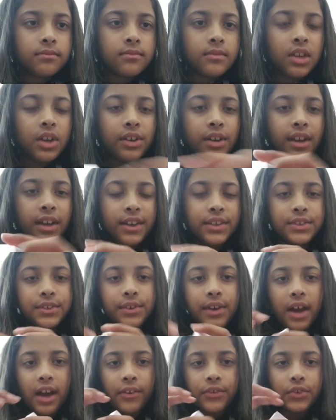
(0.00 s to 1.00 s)
Okay guys, so
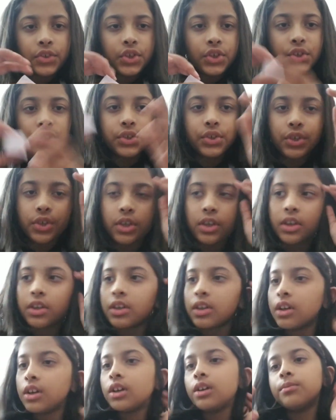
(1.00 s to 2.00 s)
after you're
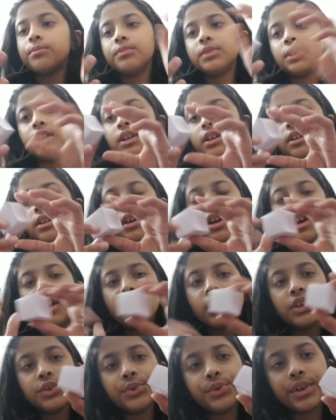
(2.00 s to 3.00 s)
done,
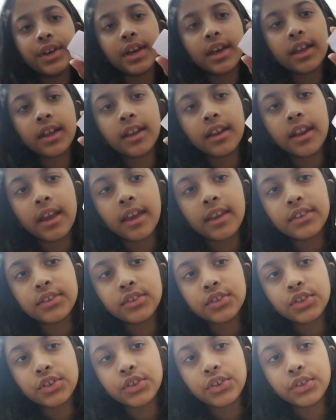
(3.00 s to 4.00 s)
you get a
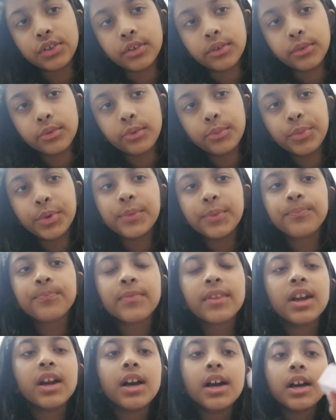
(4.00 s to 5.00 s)
nice cube.
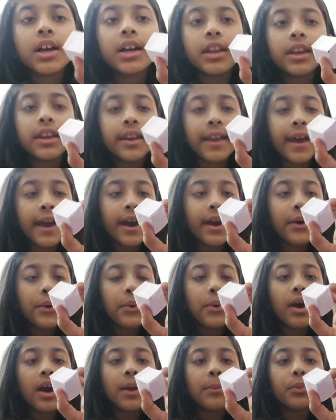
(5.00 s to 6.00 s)

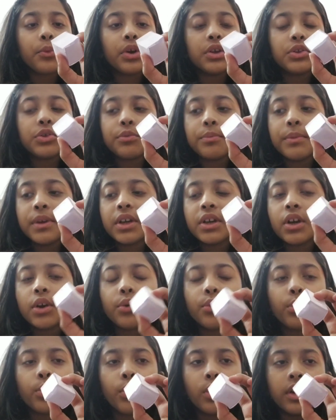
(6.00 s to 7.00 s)
Now I'm going to make
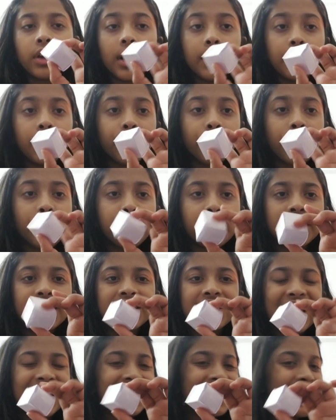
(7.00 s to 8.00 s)
another one which is
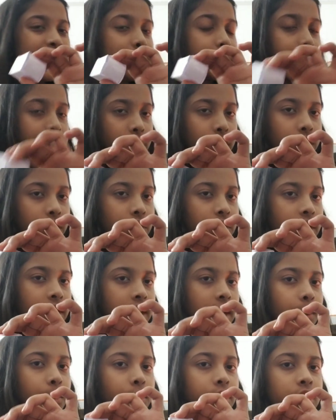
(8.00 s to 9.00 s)
slightly bigger, and
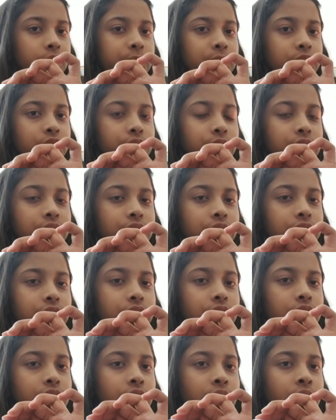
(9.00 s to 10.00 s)
I'm going to be showing
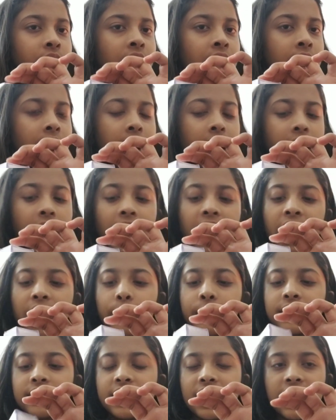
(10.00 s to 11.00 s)
you how
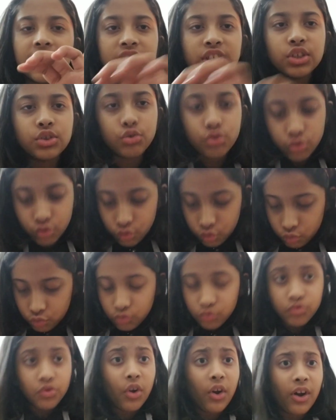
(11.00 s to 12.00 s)
exactly to
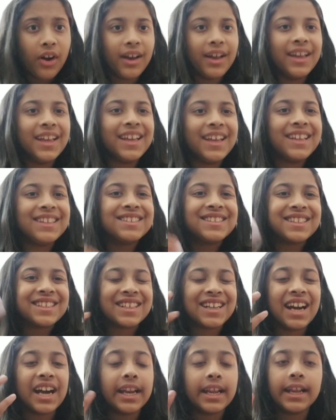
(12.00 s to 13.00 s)
draw it,
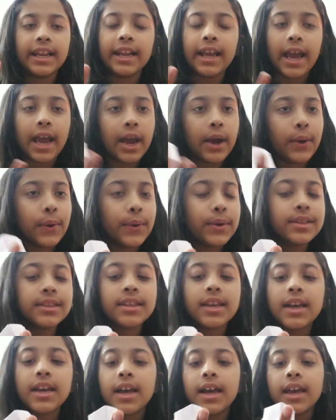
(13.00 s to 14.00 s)
cut it out,
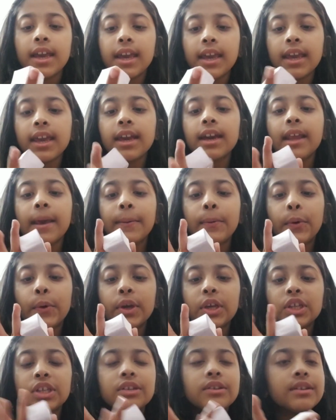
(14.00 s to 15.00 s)
and I'm
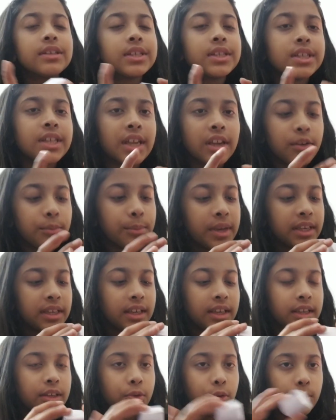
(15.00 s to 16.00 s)
going to, instead of
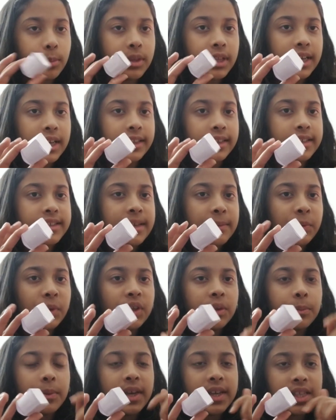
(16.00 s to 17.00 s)
making it normal like this, I'm going
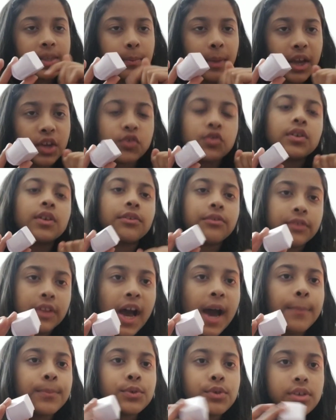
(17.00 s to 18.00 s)
to make some extra
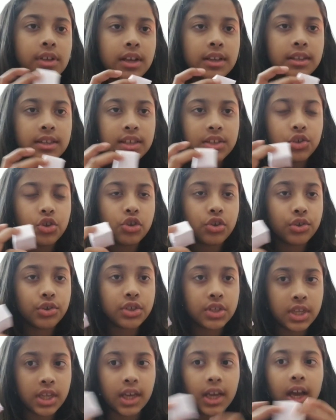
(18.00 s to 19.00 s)
flaps so that it's easier to
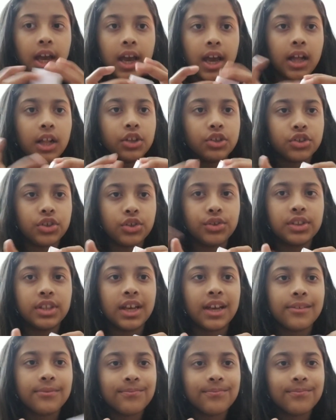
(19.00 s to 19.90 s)
stick. I'll show you that.